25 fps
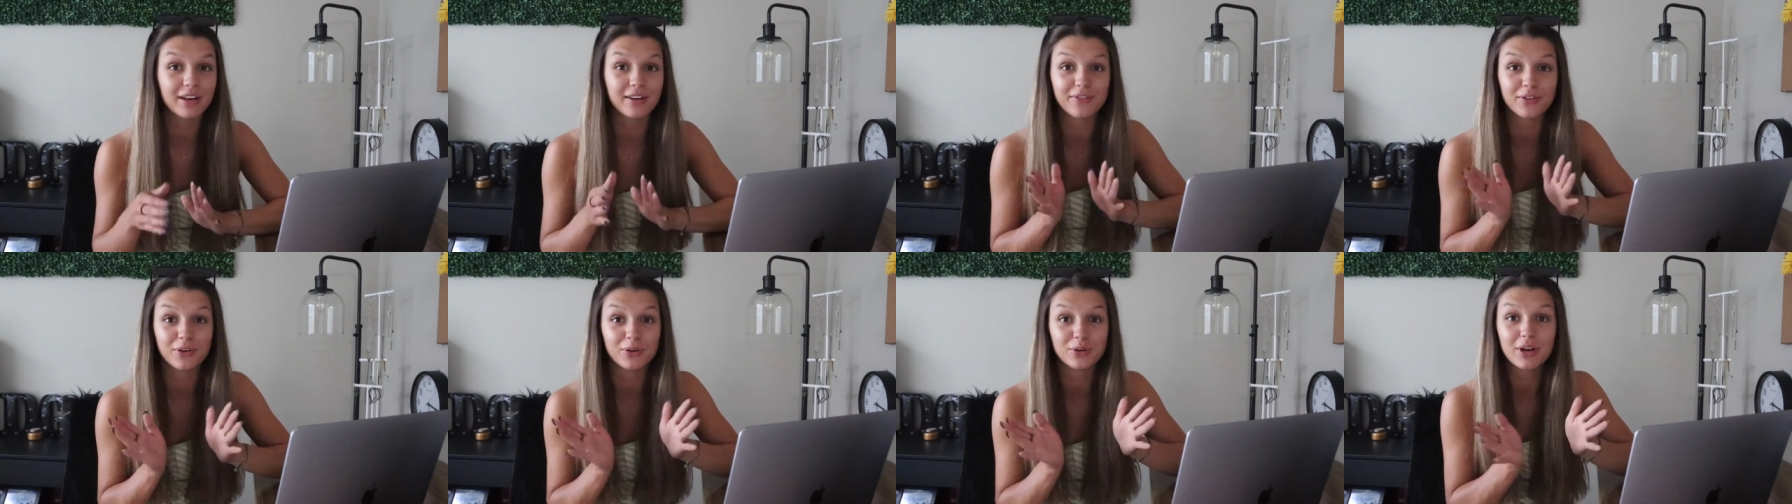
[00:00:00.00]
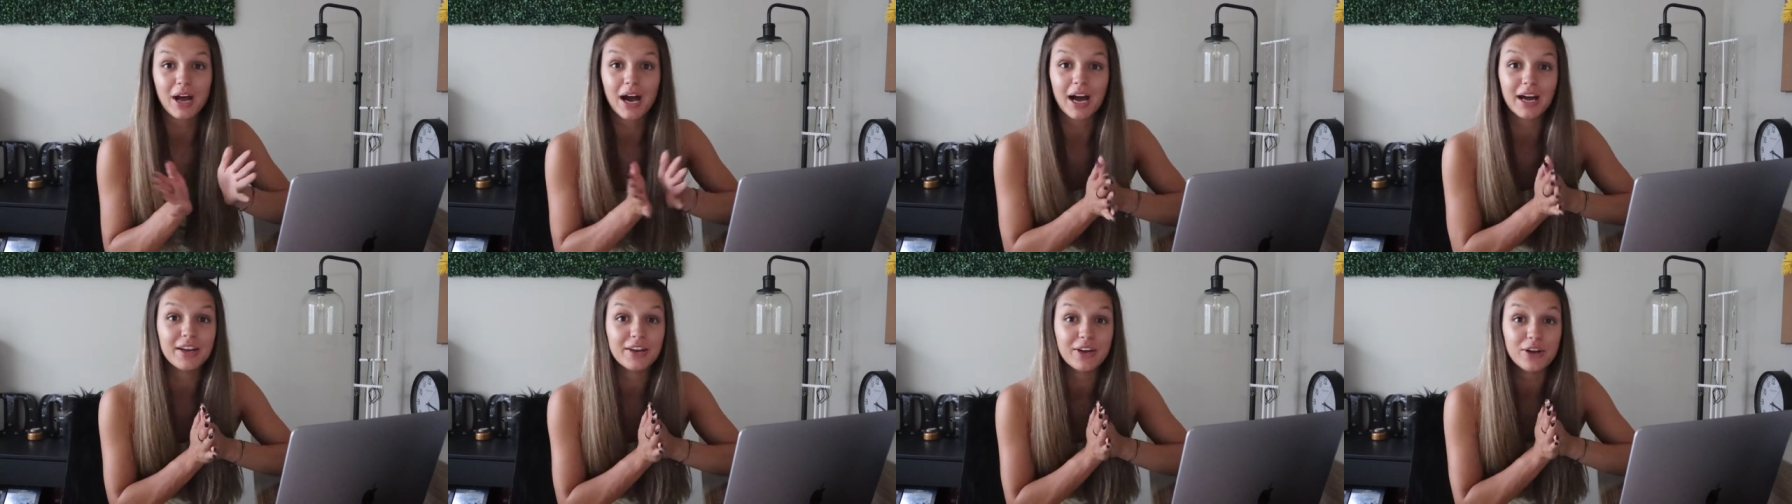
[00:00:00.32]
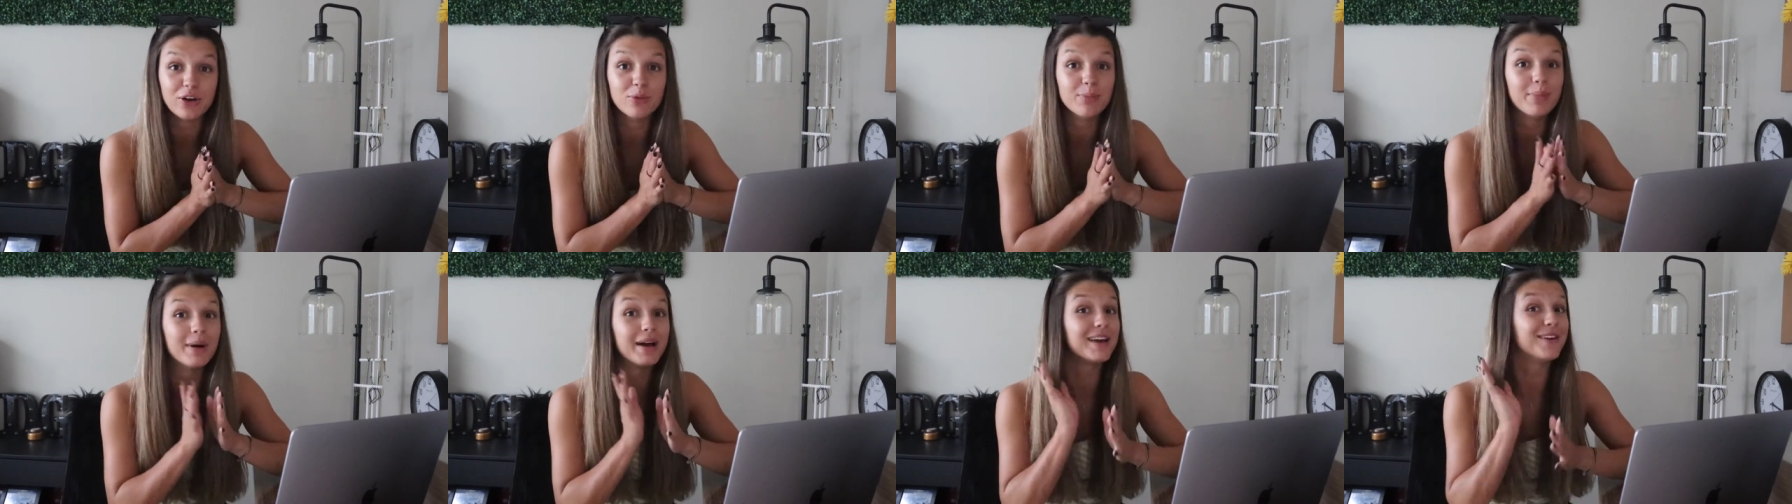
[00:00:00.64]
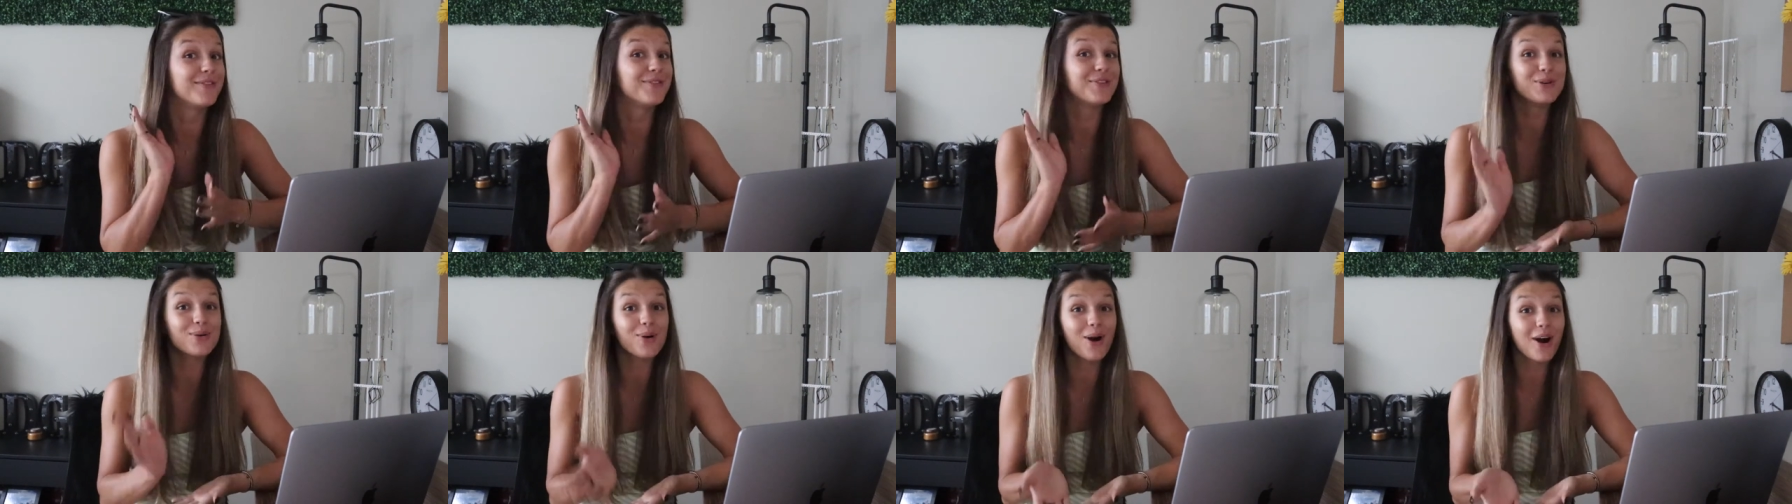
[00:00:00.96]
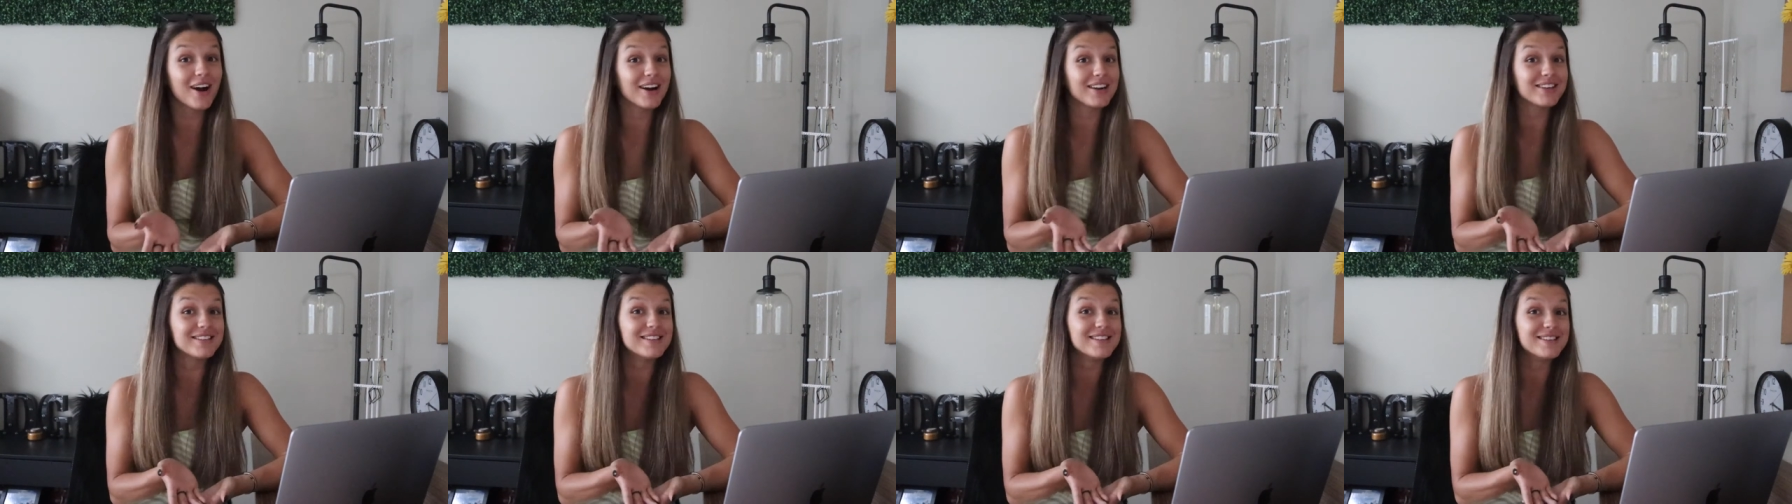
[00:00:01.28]
if you're not new but if you
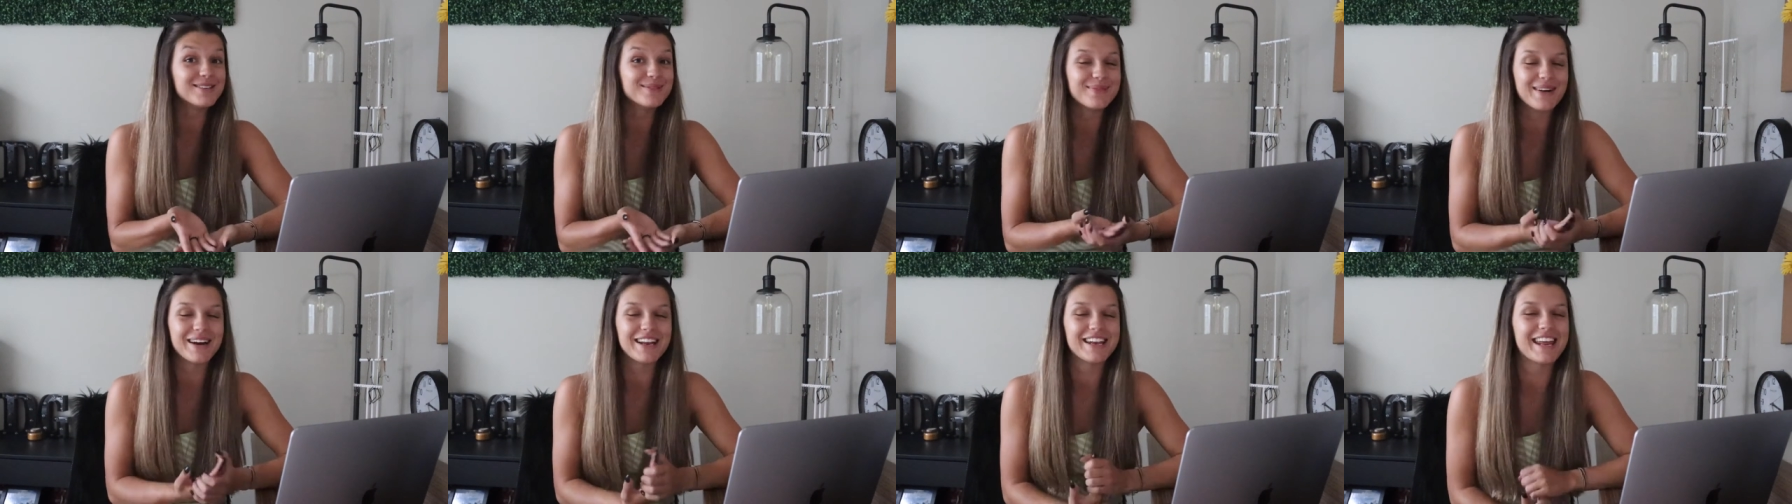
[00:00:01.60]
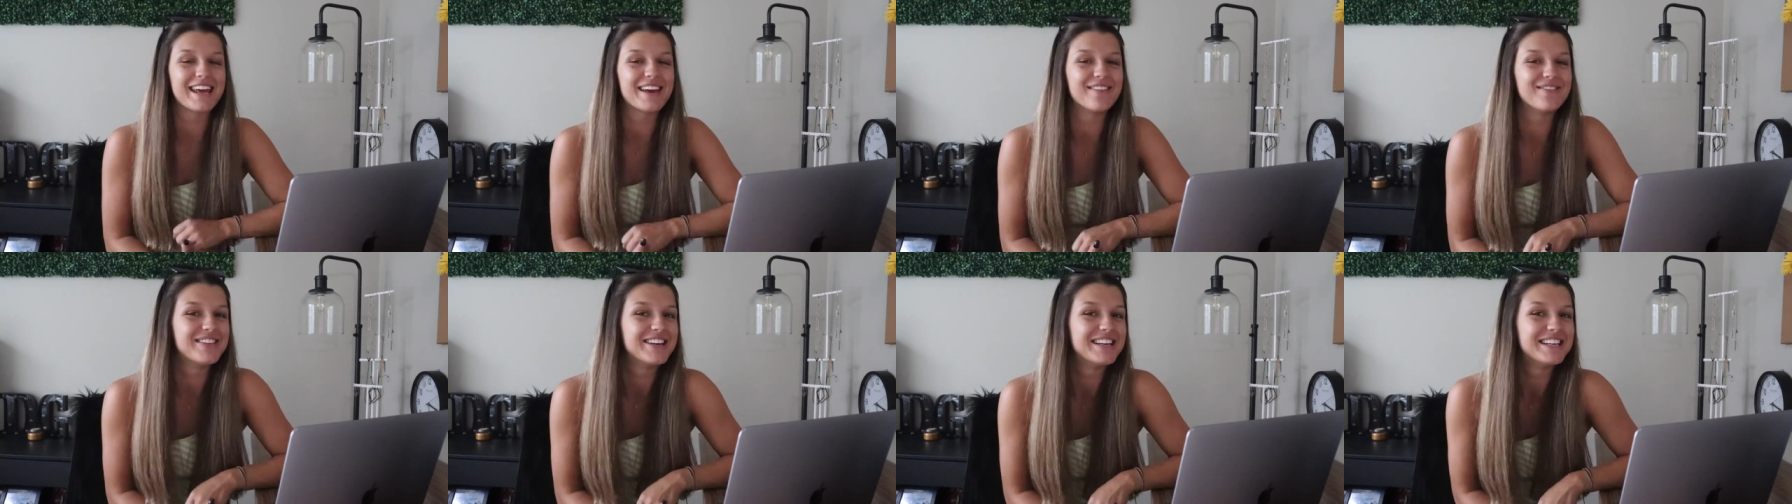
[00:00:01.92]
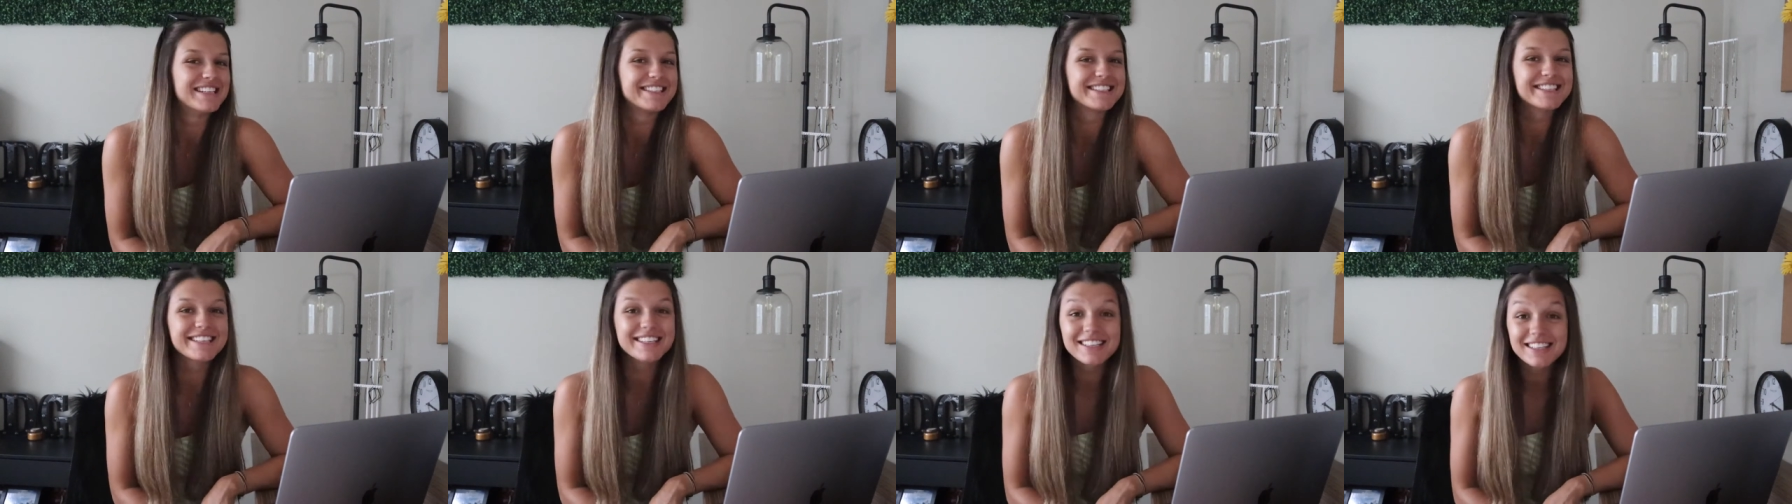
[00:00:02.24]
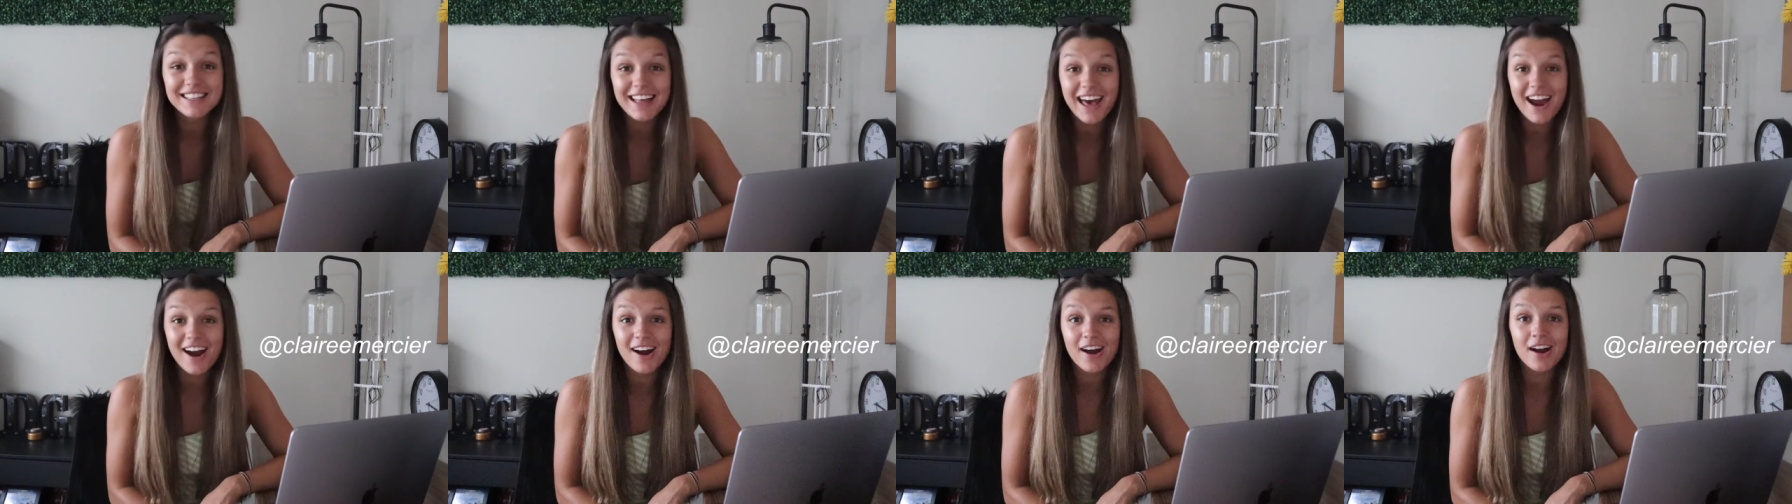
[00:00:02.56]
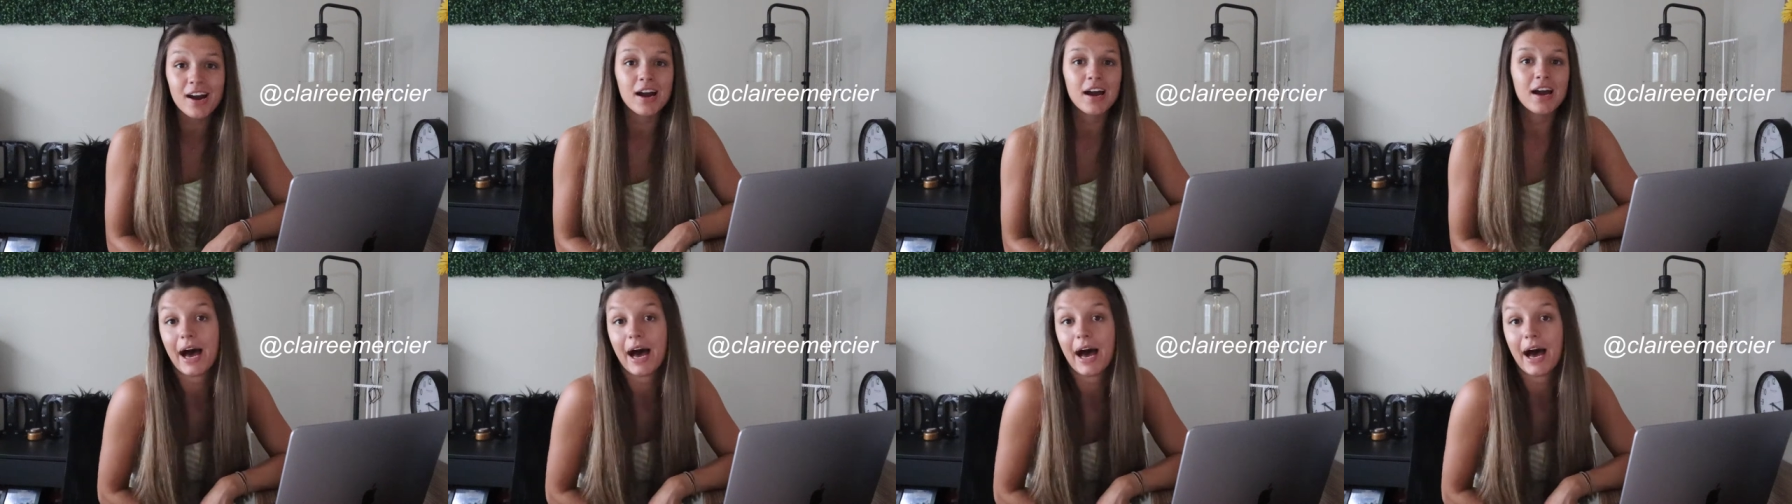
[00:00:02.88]
are new my name is claire